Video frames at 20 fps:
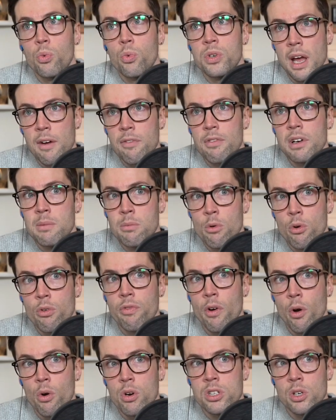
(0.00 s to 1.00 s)
definitely more
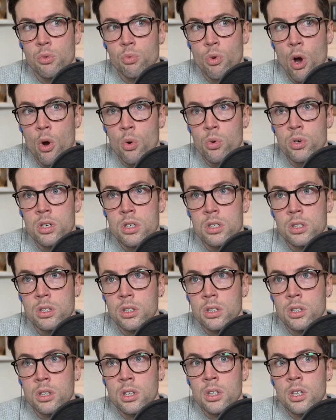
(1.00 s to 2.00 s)
focused at road.
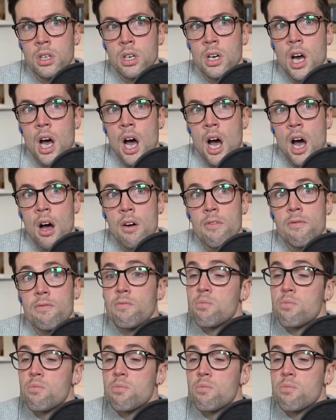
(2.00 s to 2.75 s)
Uh,